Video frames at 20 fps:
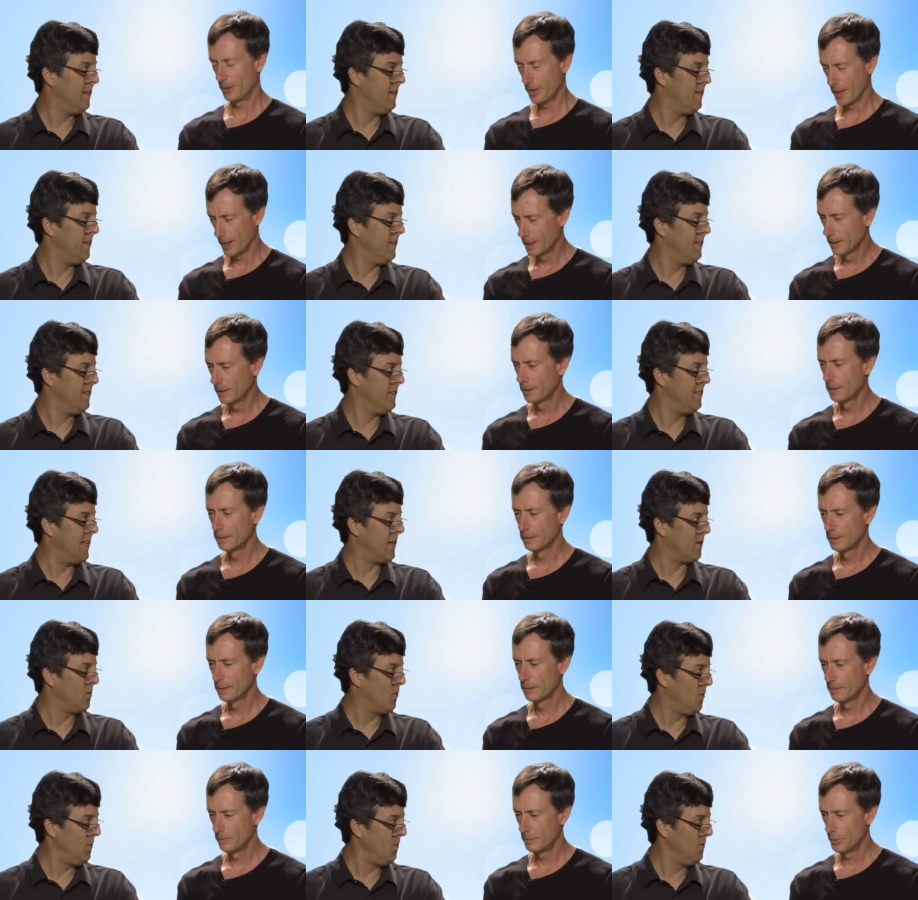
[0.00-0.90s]
Speaker 1: Okay. Isn't
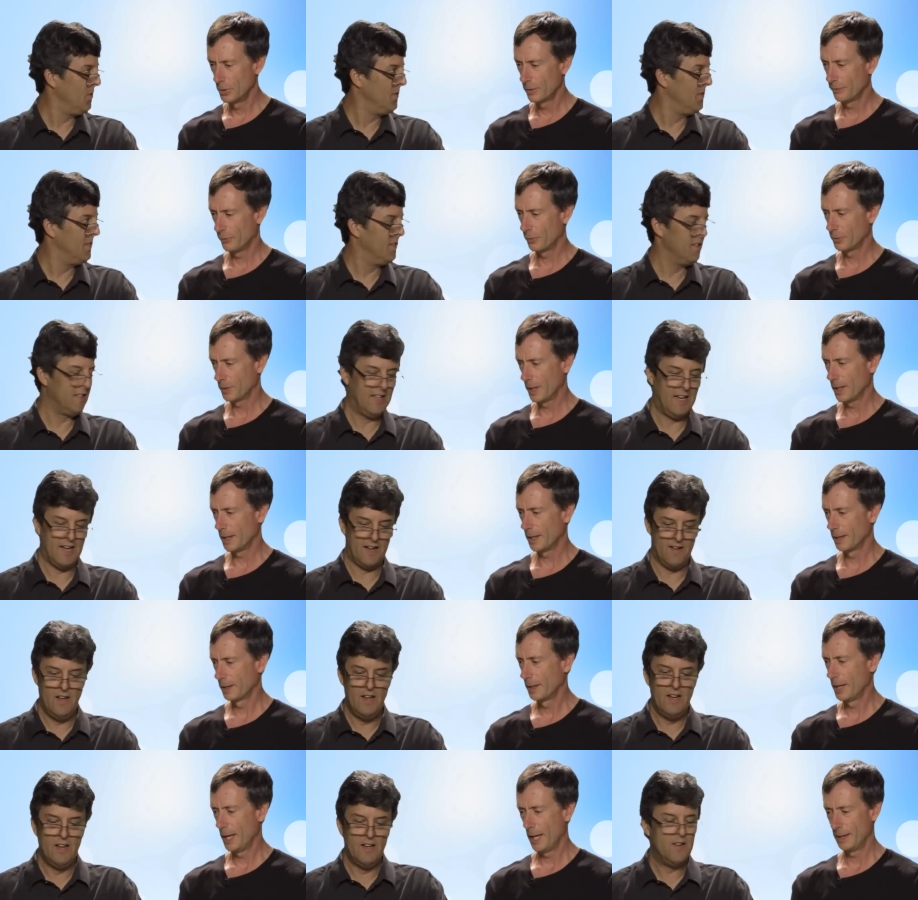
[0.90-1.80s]
that cool? Beautiful,
Speaker 2: yeah. yeah.
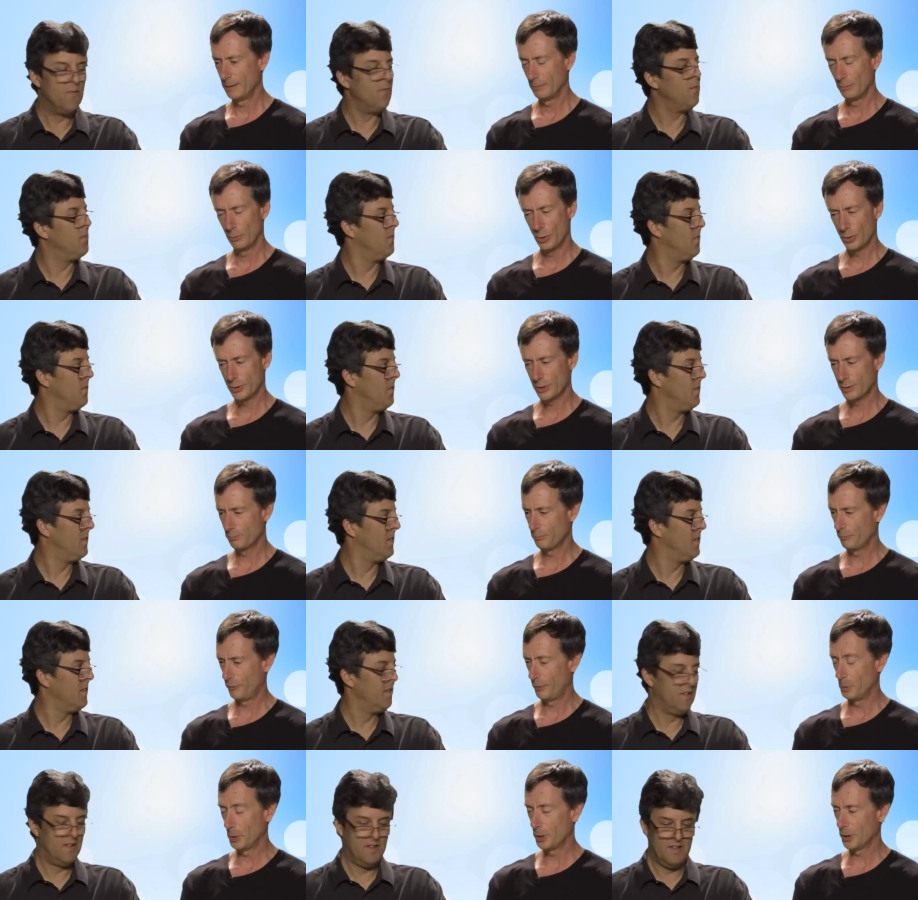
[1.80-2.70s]
And looks
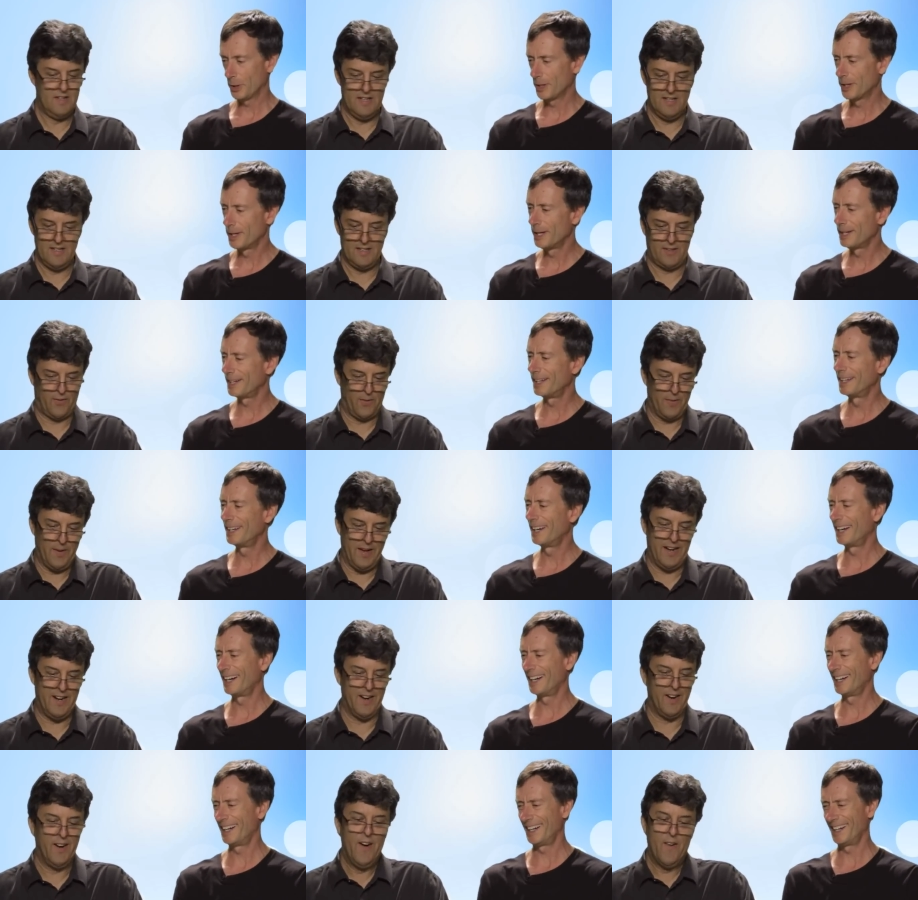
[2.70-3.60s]
Speaker 1: familiar. Looks
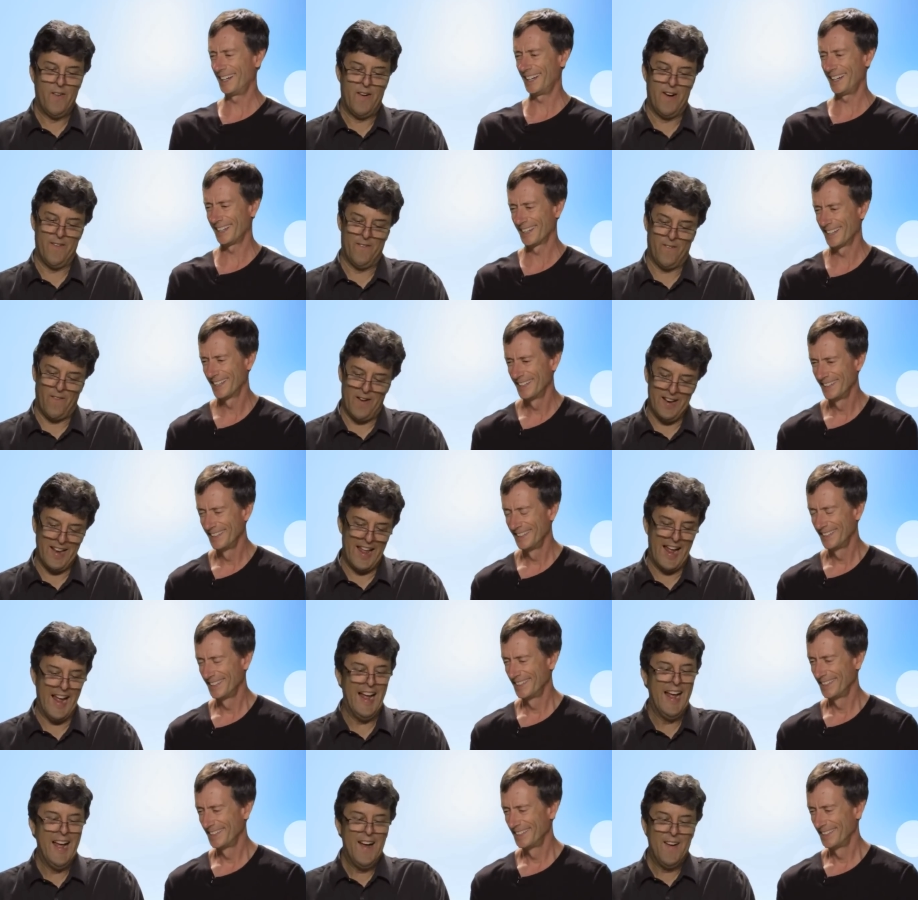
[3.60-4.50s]
familiar. one,
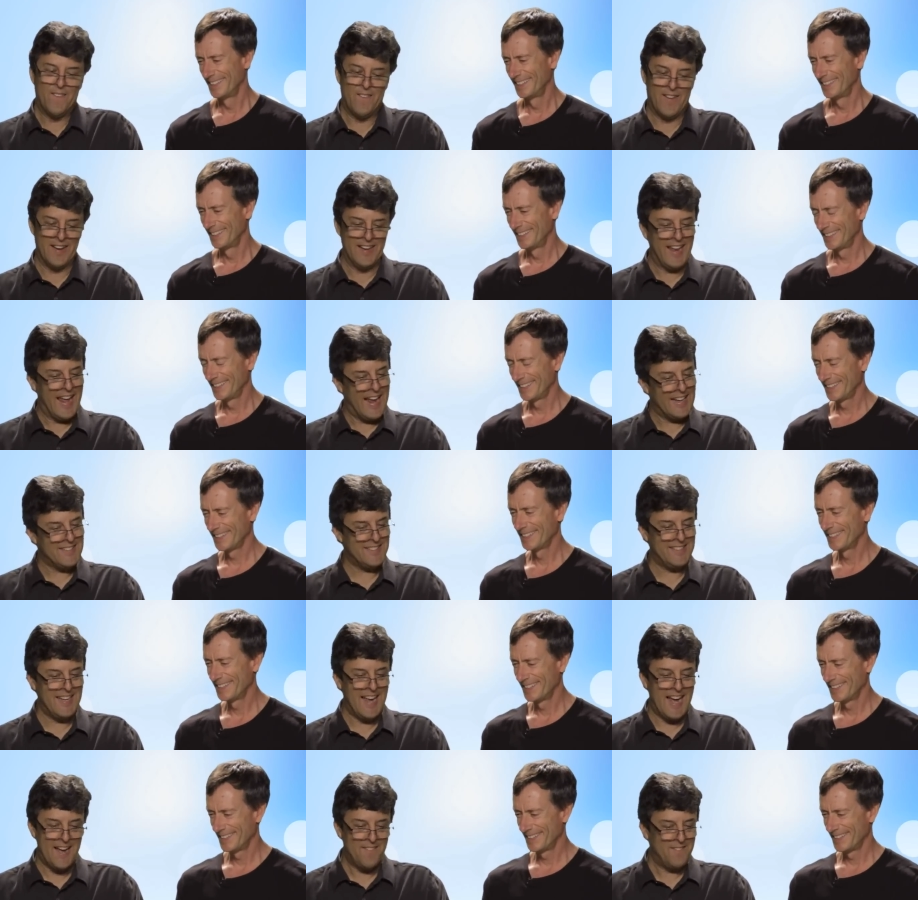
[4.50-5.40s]
la one last
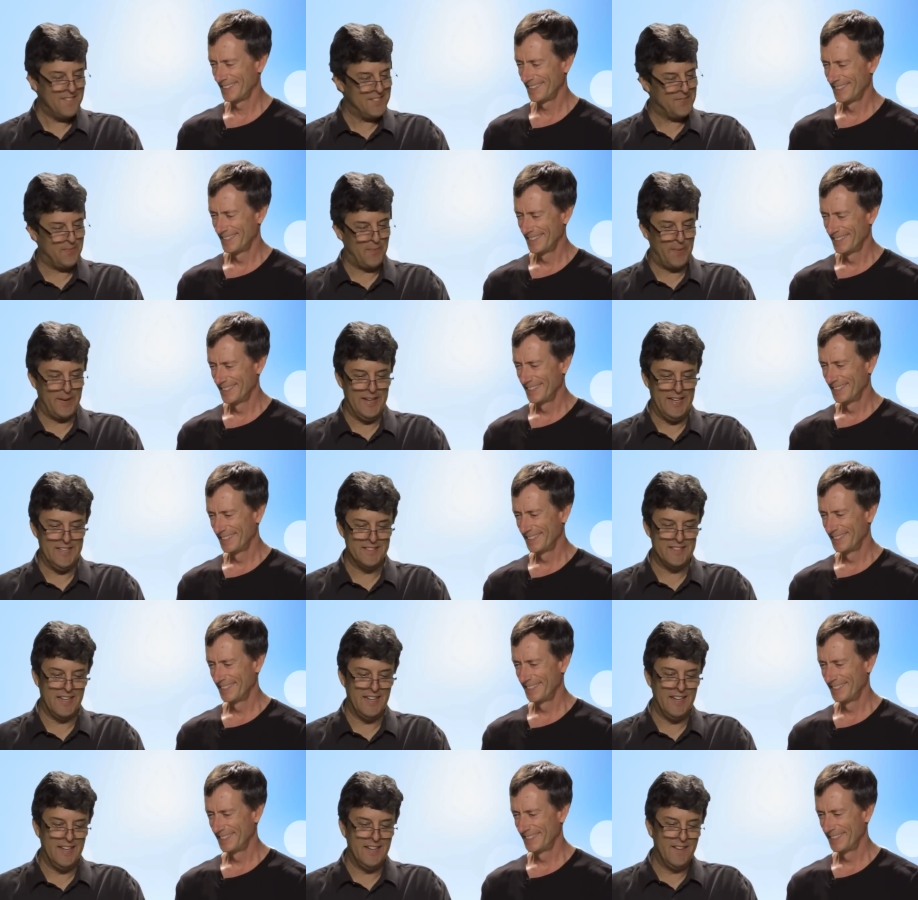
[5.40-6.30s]
step, it's pretty
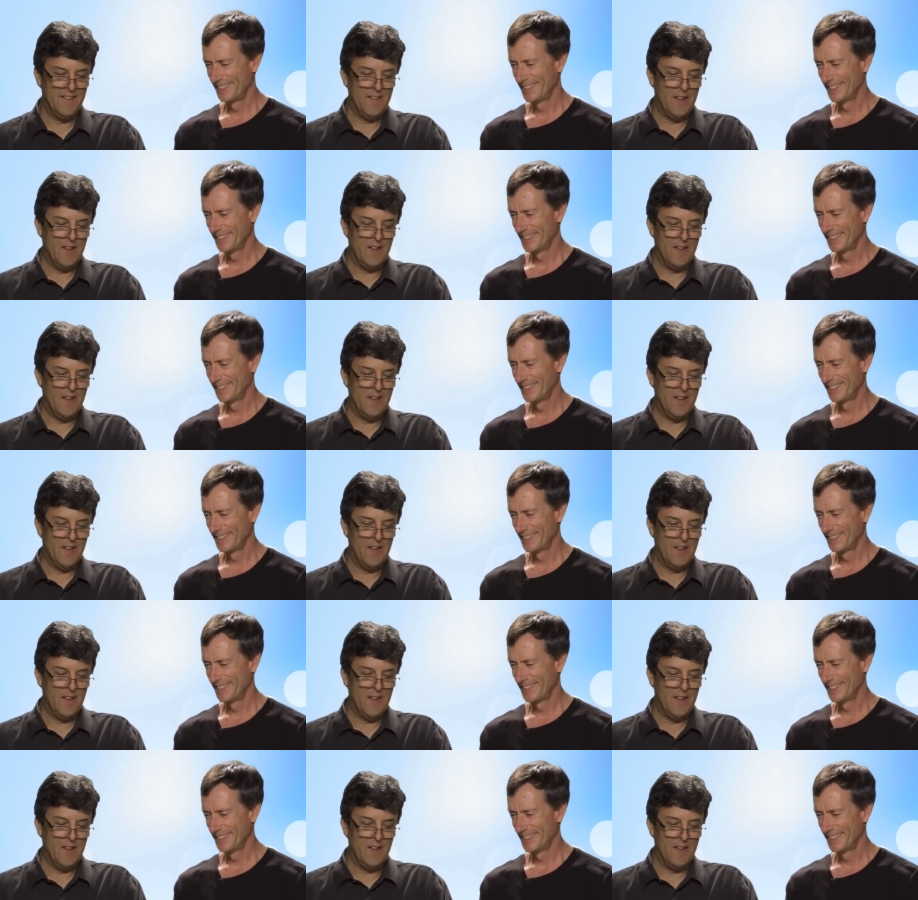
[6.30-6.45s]
easy.